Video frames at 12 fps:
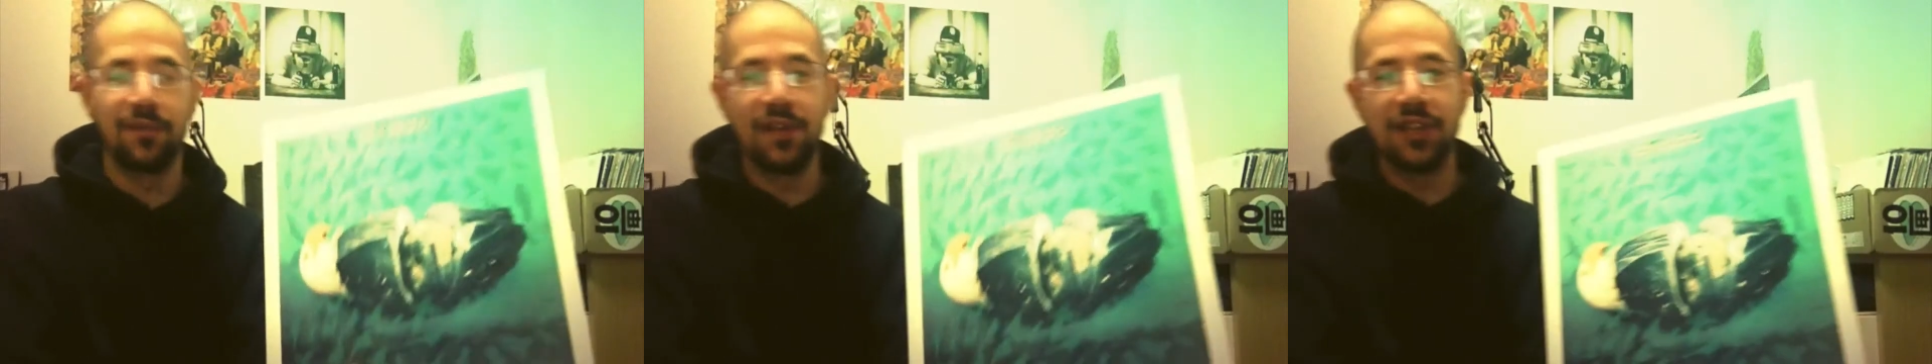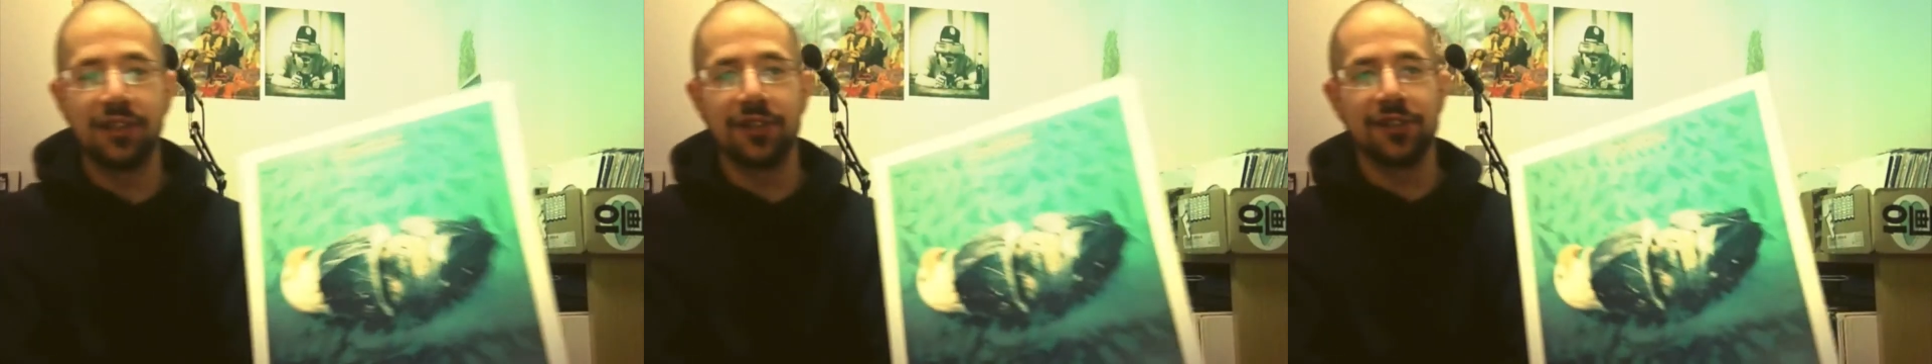
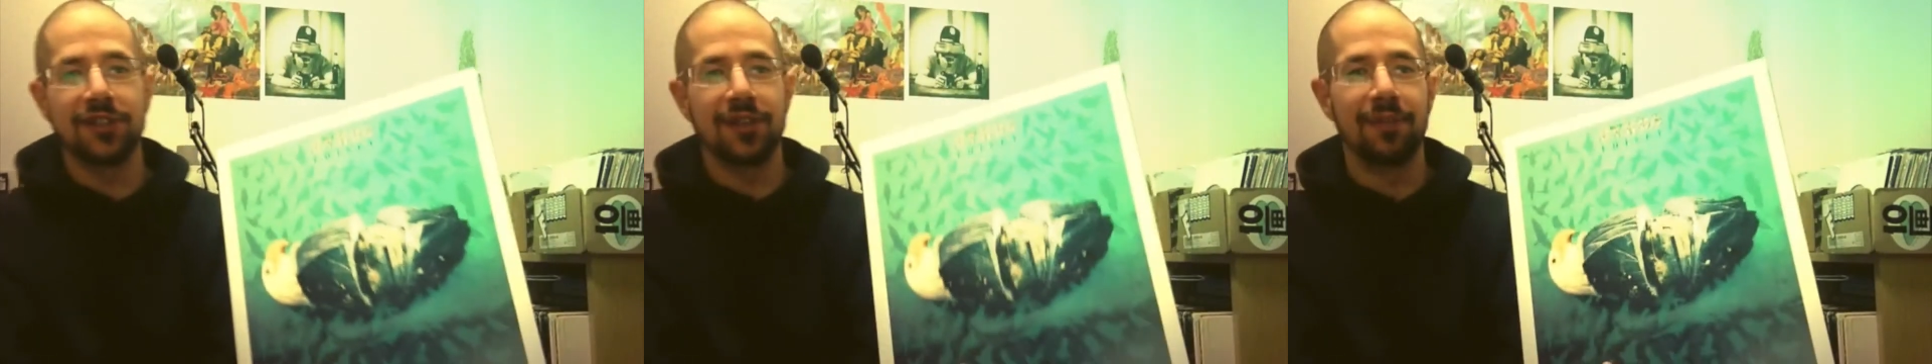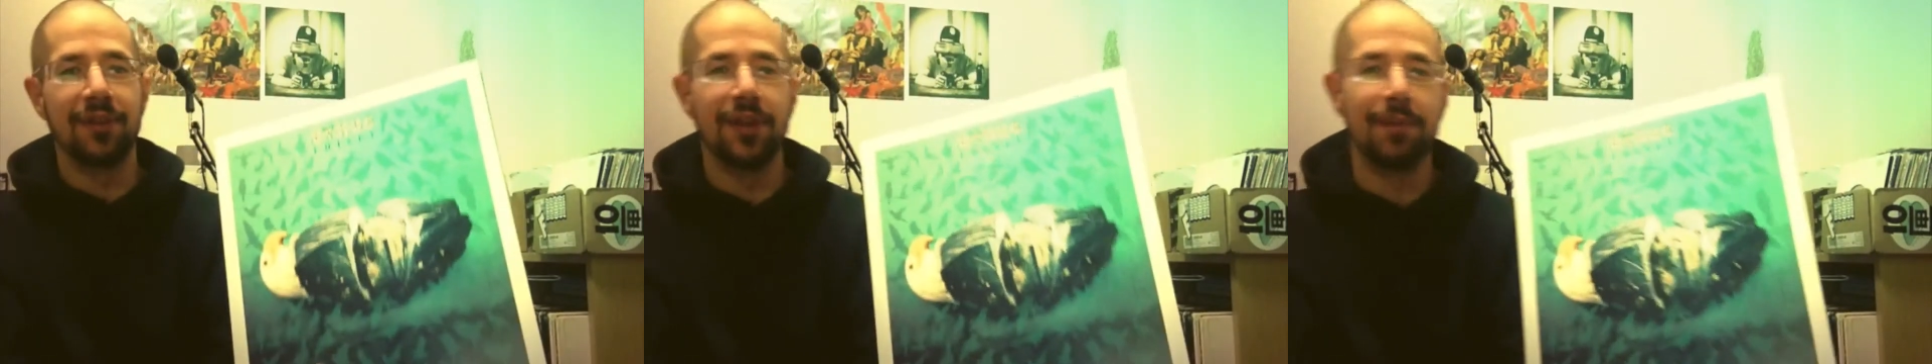features
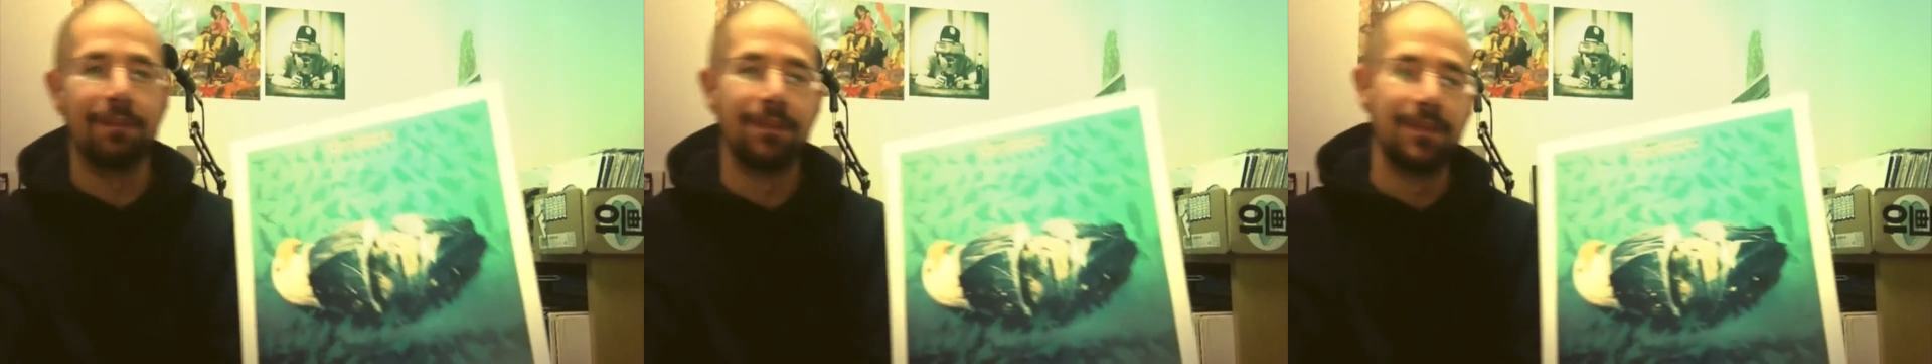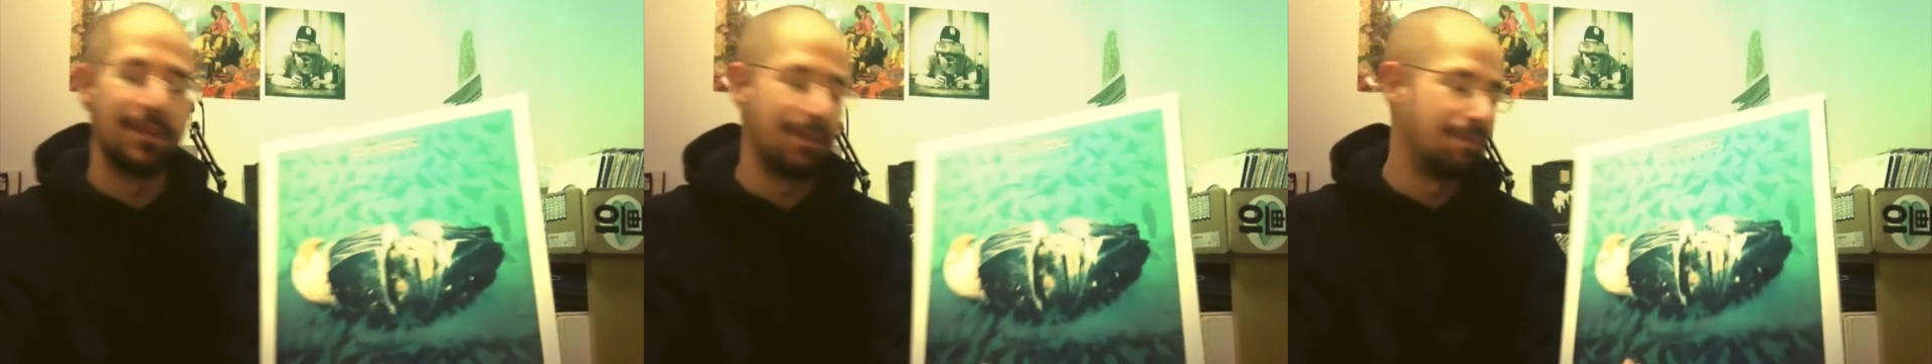some of the
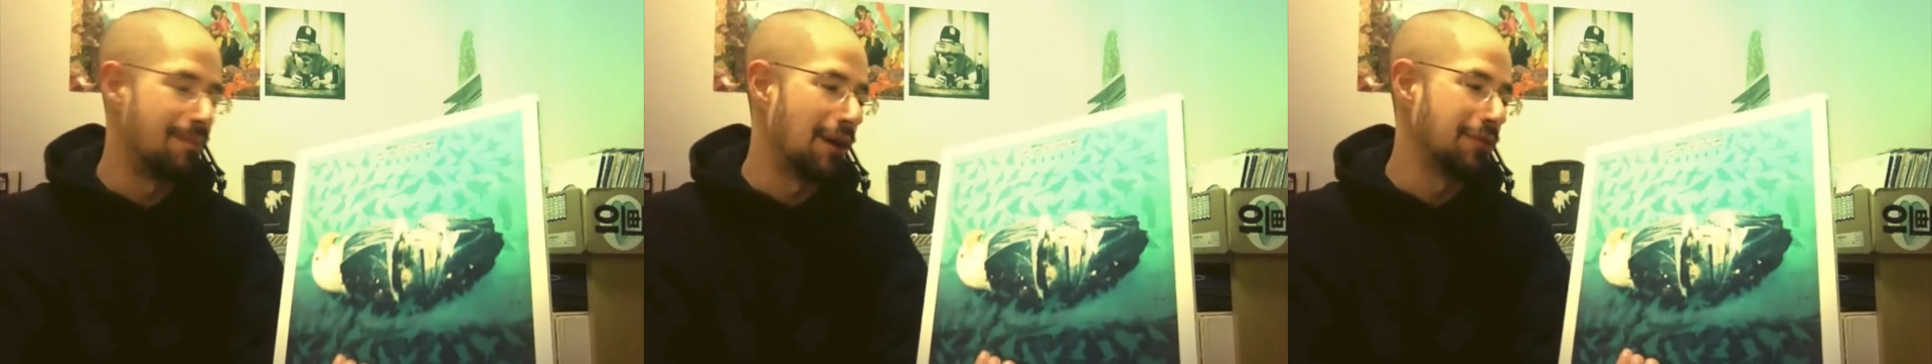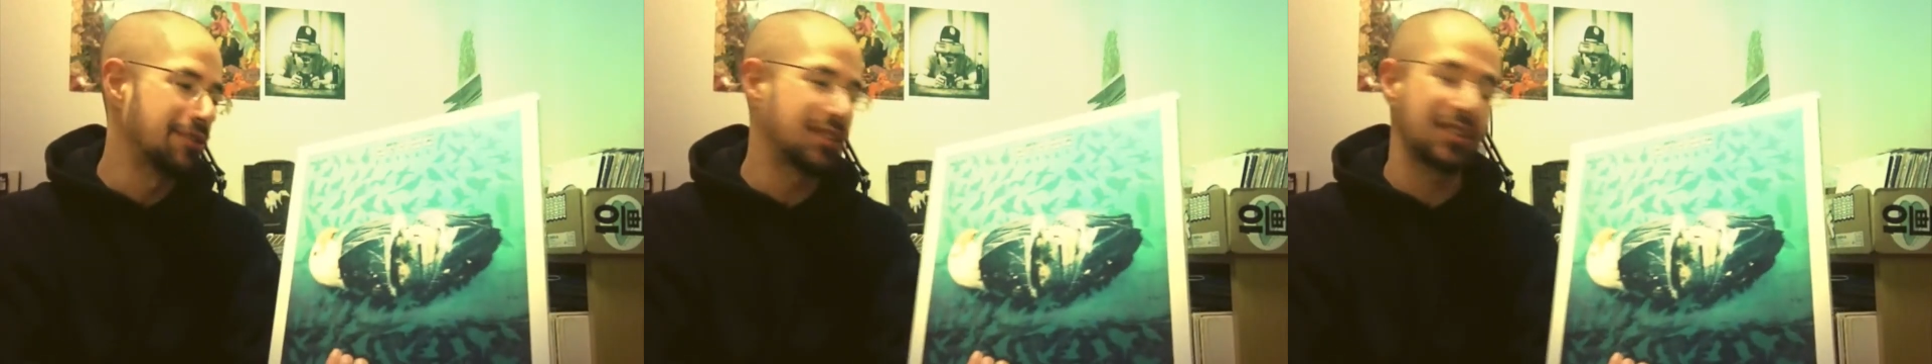
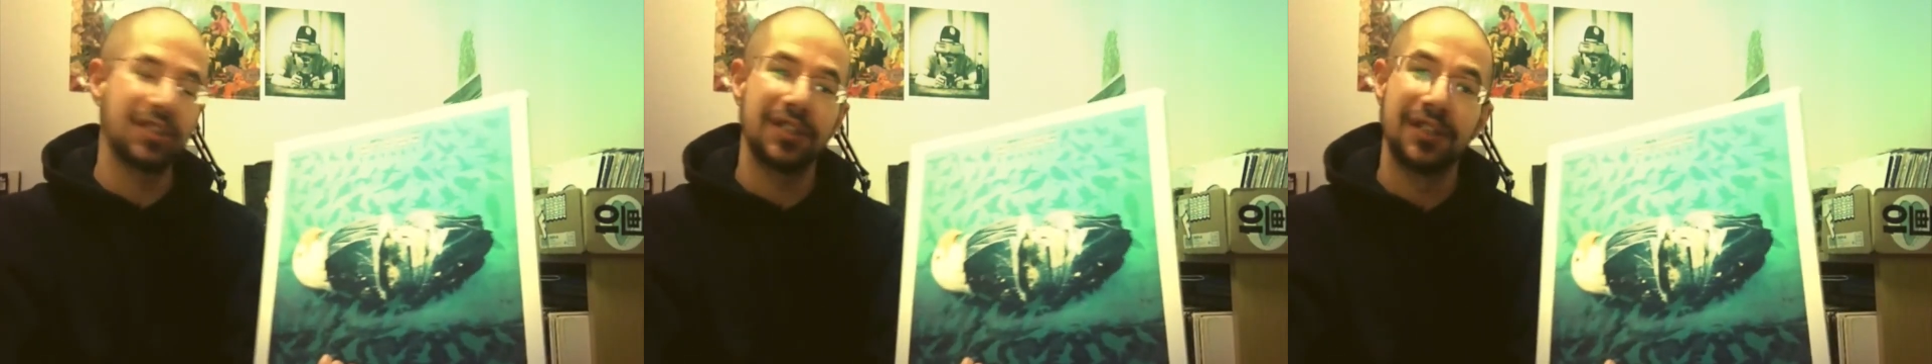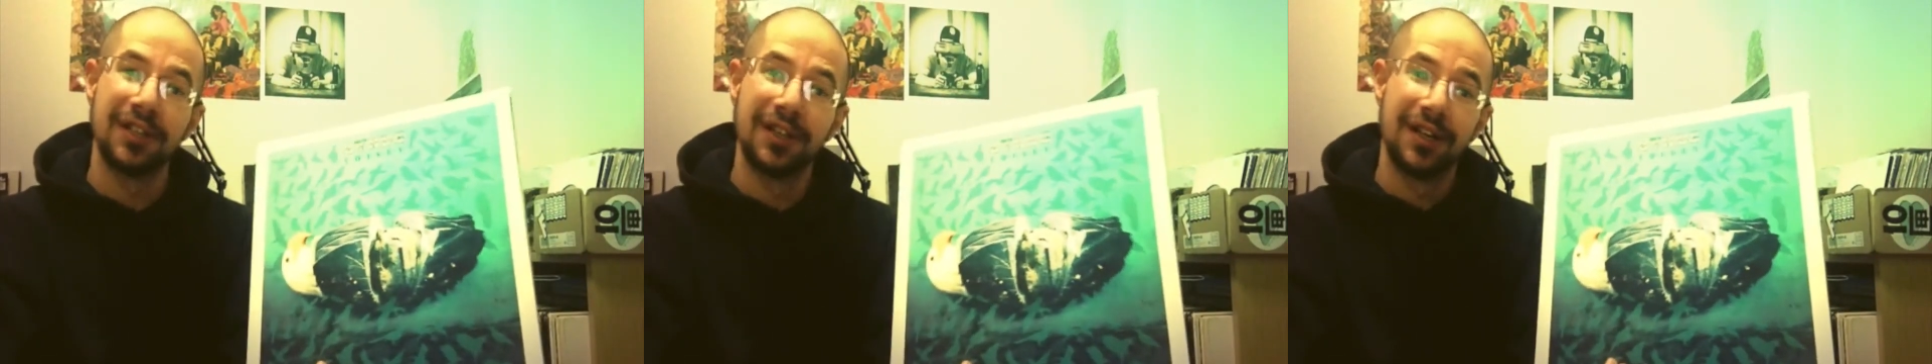most